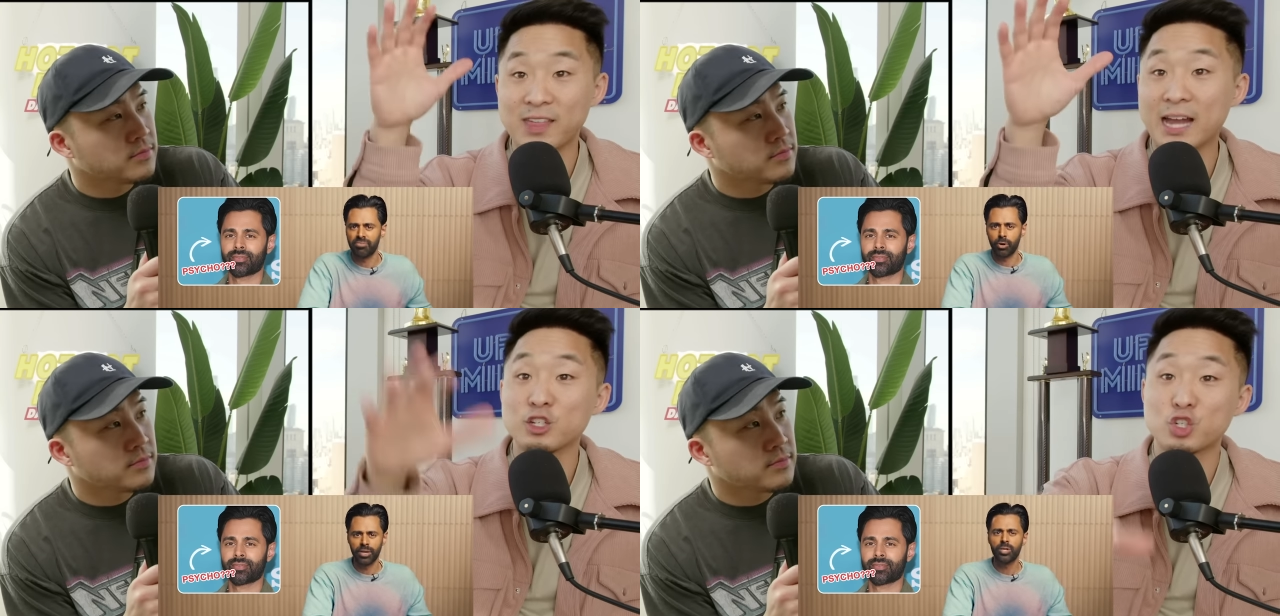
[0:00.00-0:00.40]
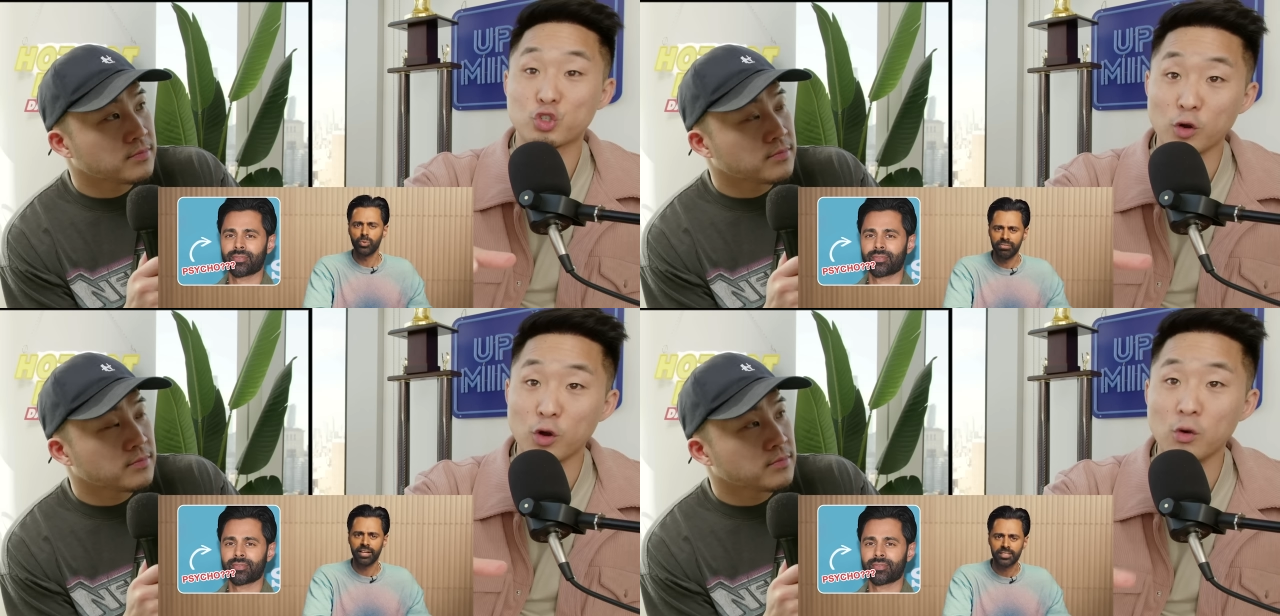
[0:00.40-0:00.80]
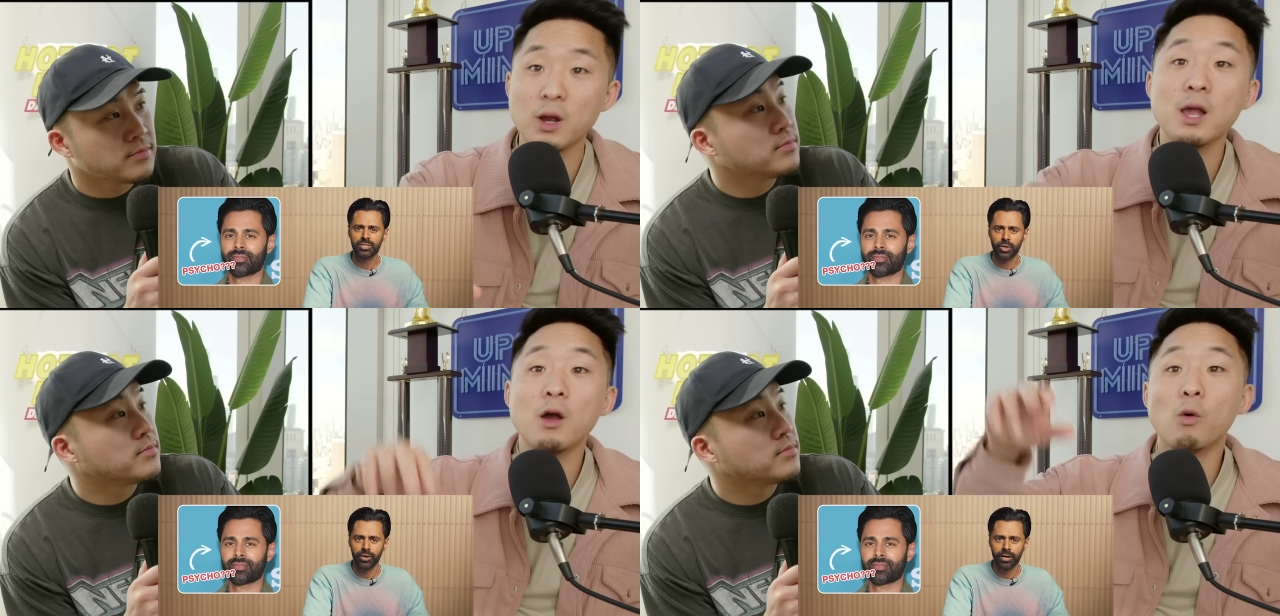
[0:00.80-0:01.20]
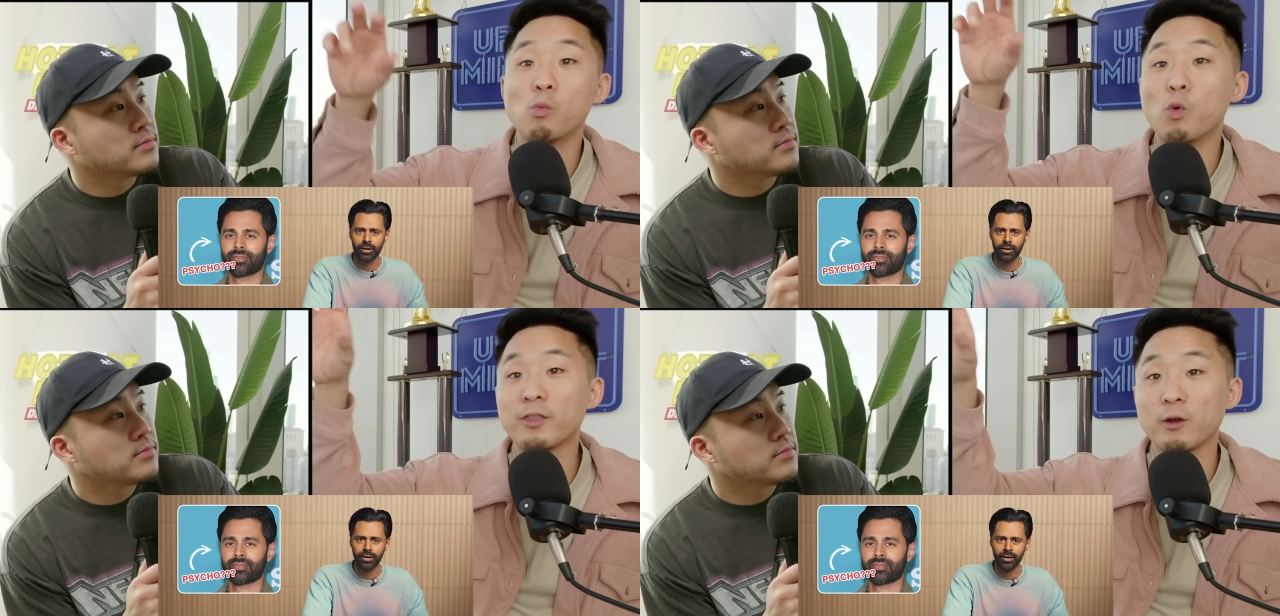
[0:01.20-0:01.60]
Speaker 1: That is true.
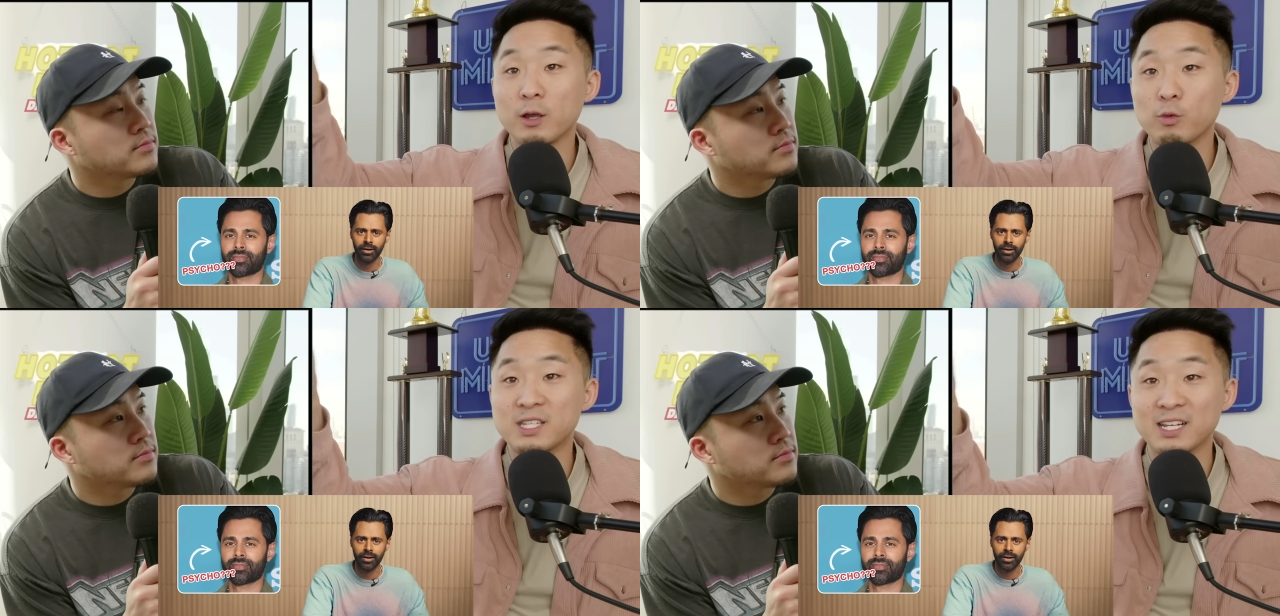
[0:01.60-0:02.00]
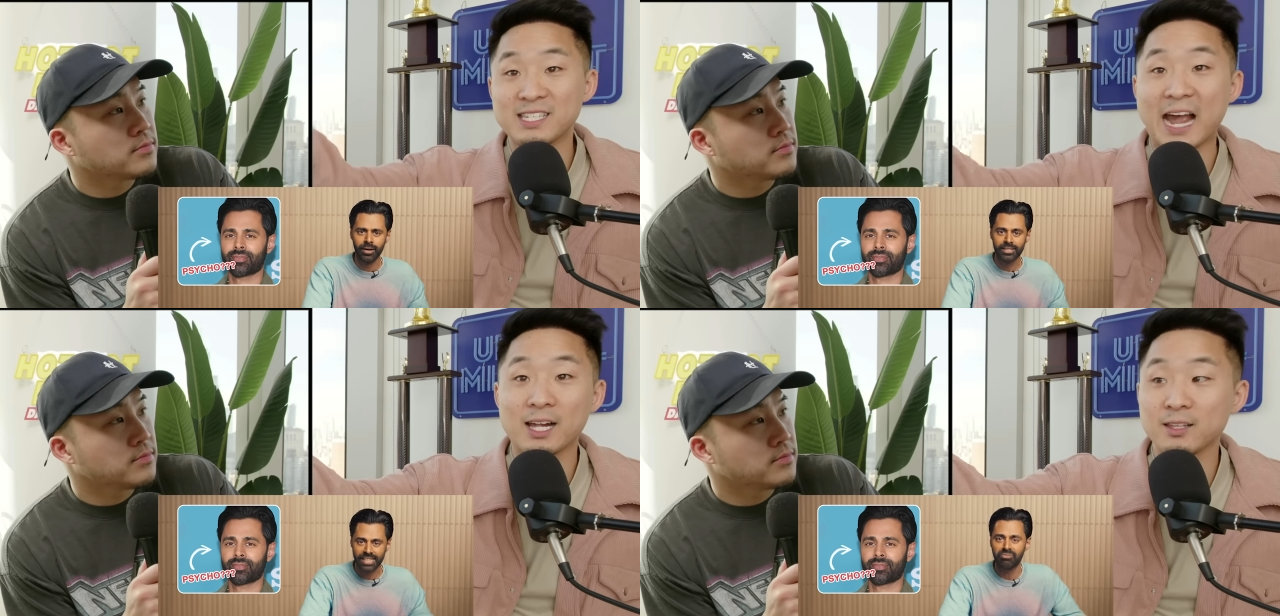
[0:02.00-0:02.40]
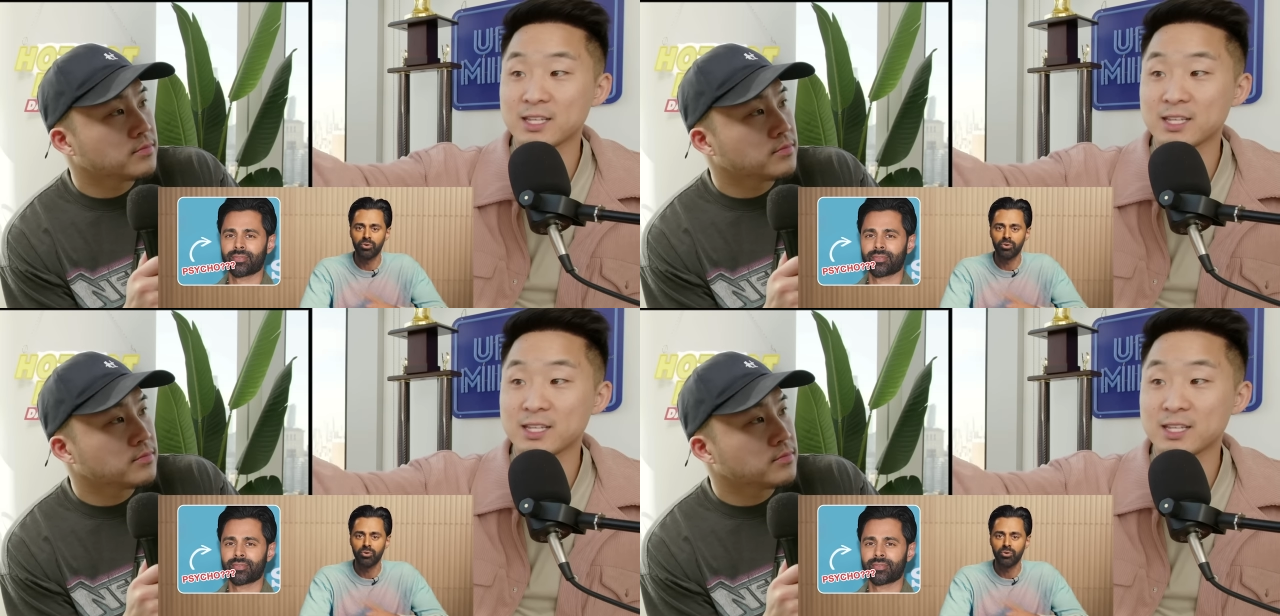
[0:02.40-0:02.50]
Whether it was exactly